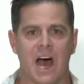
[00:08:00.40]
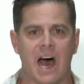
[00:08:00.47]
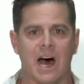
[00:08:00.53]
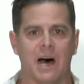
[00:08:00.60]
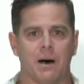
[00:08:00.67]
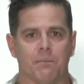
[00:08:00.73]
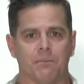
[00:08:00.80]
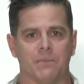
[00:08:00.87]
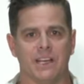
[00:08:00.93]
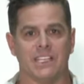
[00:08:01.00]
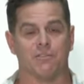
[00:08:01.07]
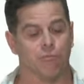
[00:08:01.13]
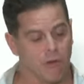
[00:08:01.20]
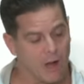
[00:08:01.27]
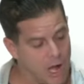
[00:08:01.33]

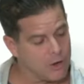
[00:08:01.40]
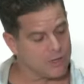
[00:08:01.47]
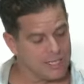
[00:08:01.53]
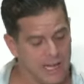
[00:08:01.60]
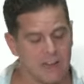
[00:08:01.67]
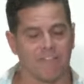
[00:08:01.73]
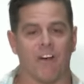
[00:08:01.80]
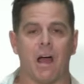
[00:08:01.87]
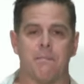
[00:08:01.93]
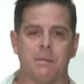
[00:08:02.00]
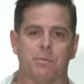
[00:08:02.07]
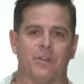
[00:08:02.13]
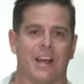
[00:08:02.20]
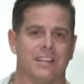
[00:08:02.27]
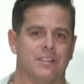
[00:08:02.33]
It's rare today to find
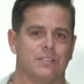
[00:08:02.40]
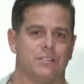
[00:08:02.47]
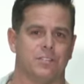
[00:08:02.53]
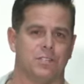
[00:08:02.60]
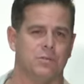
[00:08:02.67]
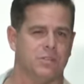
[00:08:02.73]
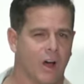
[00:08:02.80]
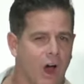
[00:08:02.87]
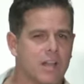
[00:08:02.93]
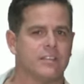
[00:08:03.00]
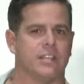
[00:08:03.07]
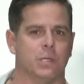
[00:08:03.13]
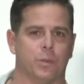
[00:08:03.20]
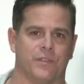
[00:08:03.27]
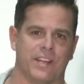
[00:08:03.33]
people that do not
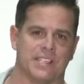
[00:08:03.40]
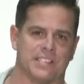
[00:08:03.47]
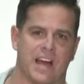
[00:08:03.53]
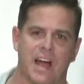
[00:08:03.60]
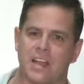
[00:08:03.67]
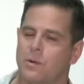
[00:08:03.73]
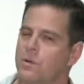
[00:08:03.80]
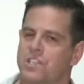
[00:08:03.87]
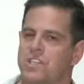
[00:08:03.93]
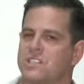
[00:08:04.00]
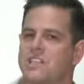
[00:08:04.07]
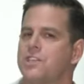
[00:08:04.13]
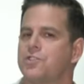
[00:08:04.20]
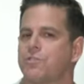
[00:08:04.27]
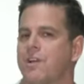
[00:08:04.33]
deal with anxiety, which
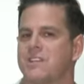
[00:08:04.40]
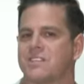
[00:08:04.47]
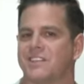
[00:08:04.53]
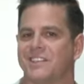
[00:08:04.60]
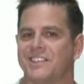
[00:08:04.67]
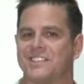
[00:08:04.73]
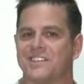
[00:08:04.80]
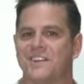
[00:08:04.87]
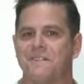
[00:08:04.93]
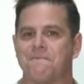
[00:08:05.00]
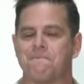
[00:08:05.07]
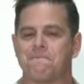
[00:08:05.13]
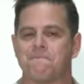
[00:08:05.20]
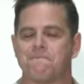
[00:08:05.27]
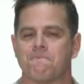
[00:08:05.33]
is interesting, isn't it?
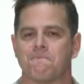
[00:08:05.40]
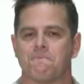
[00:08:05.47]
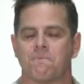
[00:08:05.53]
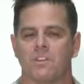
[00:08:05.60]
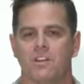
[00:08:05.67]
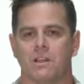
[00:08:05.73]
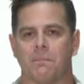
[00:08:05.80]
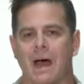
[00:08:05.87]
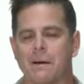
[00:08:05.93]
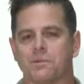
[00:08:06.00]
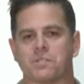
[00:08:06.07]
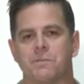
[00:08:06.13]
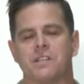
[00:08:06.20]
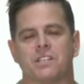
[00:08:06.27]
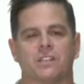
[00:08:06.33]
The Bible
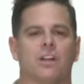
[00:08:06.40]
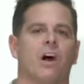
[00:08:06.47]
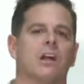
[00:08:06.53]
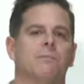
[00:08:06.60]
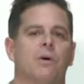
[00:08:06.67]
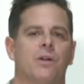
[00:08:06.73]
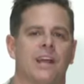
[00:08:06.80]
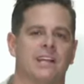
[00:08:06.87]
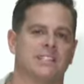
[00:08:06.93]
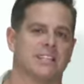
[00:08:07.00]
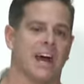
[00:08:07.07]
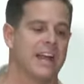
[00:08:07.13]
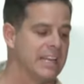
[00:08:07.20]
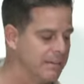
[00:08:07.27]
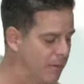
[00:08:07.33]
speaks a lot about
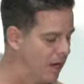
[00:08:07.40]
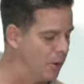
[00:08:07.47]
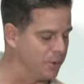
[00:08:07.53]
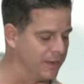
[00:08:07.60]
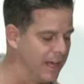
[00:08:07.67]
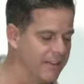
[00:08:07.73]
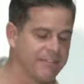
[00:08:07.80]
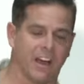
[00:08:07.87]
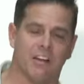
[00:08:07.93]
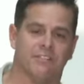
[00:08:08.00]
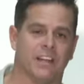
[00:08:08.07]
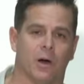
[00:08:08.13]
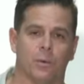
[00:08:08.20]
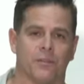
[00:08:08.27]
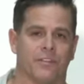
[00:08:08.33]
anxiety in my own life. I've
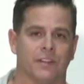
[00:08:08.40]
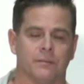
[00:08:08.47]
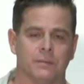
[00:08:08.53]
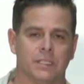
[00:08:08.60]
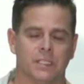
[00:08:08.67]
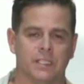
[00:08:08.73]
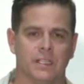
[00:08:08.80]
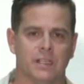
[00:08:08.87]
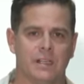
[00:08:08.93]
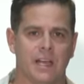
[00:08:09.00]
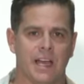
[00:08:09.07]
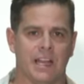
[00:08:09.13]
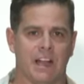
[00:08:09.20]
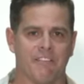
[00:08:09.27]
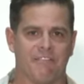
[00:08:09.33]
dealt with it.
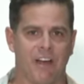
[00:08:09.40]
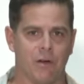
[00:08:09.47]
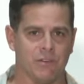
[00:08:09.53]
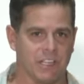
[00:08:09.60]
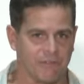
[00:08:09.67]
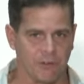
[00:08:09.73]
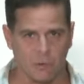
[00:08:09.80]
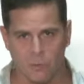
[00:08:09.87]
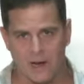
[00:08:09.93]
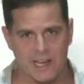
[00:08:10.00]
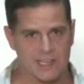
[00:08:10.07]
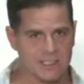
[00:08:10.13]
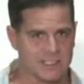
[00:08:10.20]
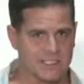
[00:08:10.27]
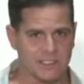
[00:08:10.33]
And I've found different
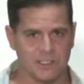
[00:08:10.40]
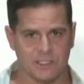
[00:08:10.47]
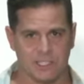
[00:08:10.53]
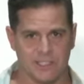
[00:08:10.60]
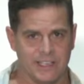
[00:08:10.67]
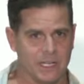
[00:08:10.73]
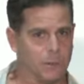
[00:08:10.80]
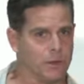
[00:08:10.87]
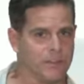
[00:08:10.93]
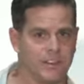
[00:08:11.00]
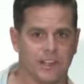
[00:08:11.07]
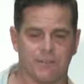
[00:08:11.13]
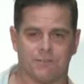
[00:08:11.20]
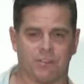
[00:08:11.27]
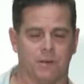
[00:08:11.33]
ways to deal with
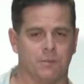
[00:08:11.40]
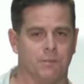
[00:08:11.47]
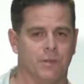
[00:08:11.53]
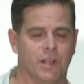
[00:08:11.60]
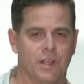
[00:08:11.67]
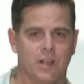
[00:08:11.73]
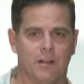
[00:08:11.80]
it, from